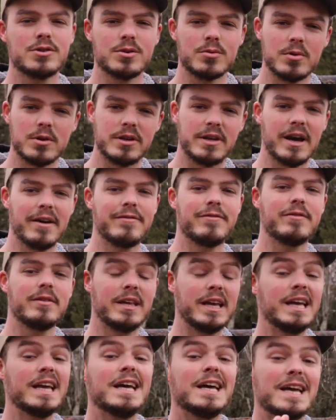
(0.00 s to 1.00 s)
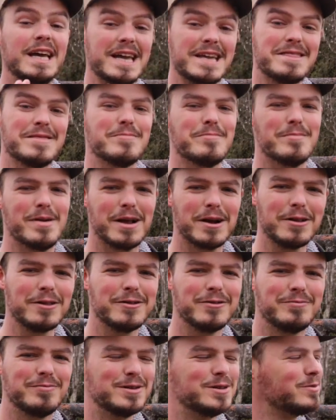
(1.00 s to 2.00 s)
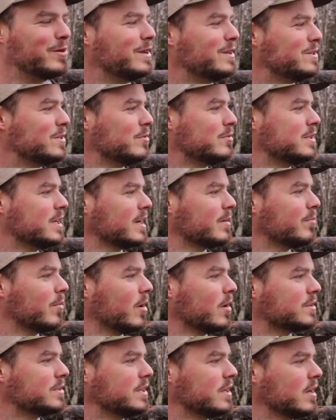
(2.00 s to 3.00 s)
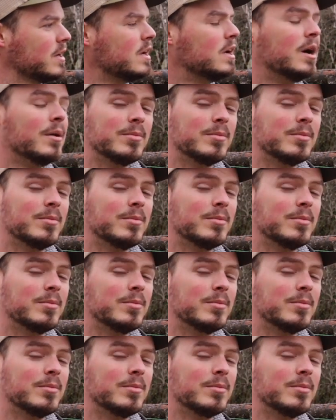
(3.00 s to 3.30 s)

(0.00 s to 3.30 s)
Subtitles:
so we're definitely in the middle between 2 tick marks here.